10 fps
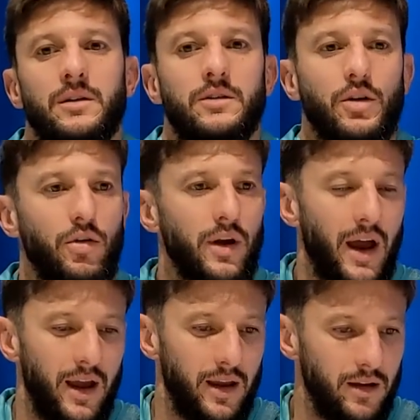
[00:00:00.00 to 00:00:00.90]
to
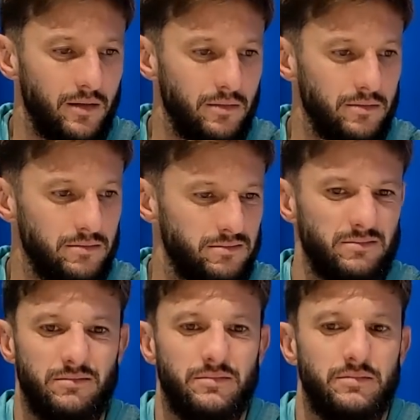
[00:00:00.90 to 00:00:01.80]
create
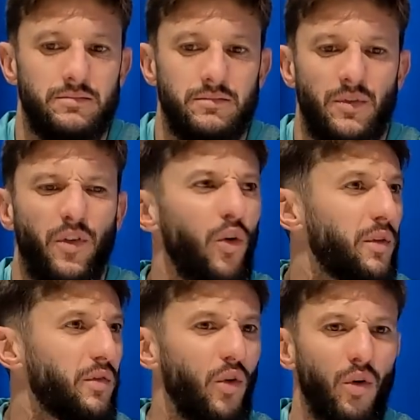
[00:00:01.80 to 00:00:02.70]

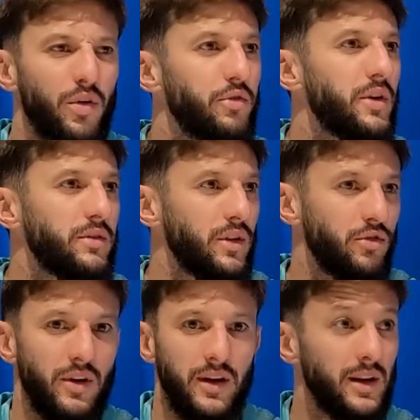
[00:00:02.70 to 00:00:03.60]
4v4,
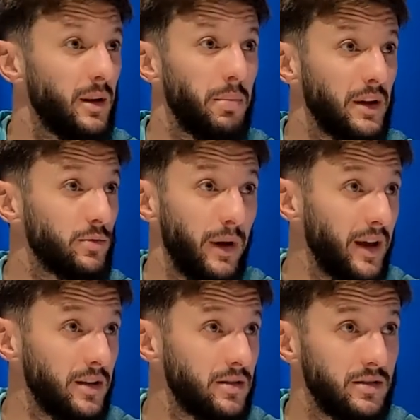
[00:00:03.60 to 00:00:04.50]
3v3 in a big
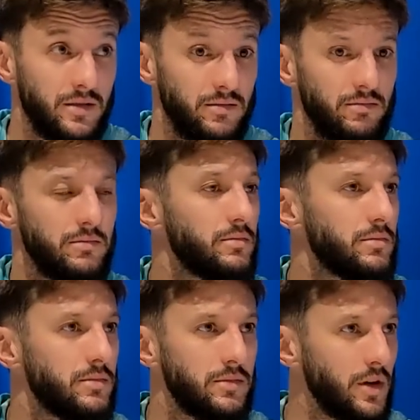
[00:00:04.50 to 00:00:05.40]
space
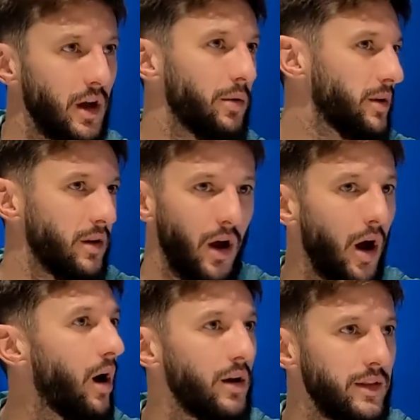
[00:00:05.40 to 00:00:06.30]
to go and
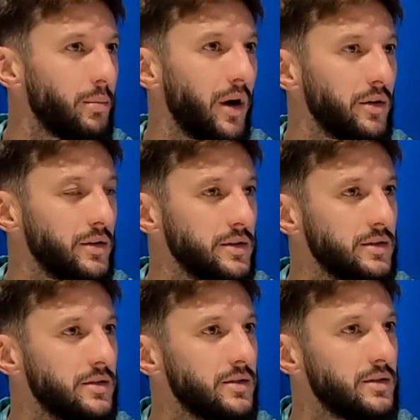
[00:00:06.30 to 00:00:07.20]
hurt the
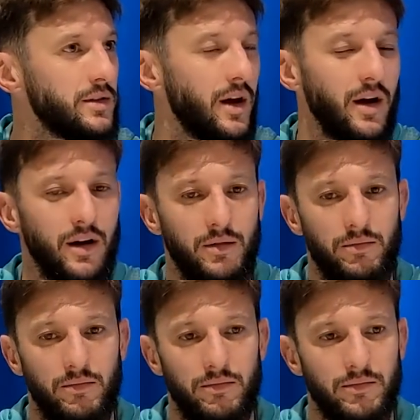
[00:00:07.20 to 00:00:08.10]
opponents.
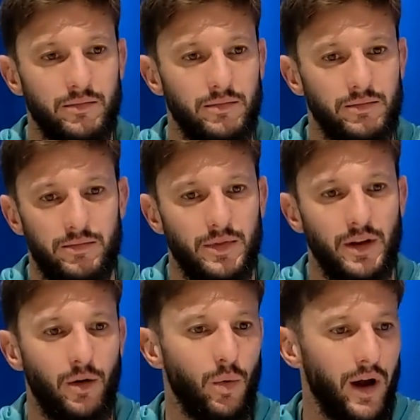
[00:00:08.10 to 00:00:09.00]
You
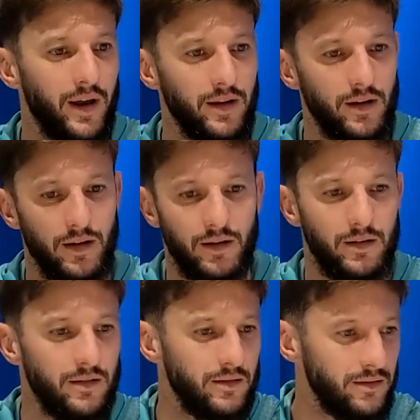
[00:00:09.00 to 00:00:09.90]
know, where your
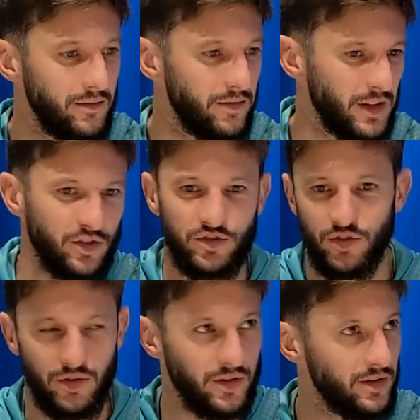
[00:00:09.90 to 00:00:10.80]
Vinicius
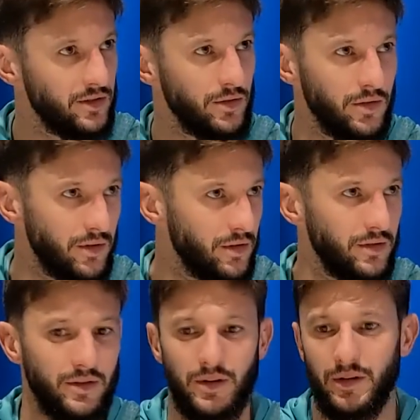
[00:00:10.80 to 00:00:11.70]
Juniors or
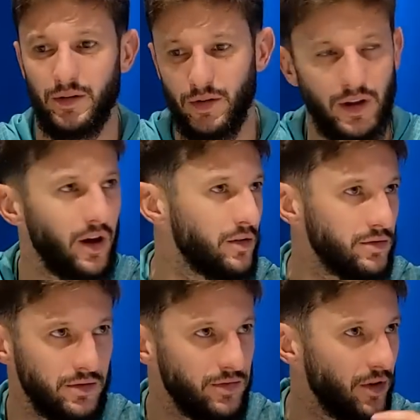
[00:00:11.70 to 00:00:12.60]
your
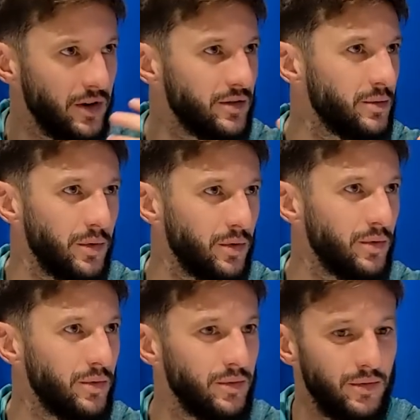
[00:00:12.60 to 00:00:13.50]
Julios for us will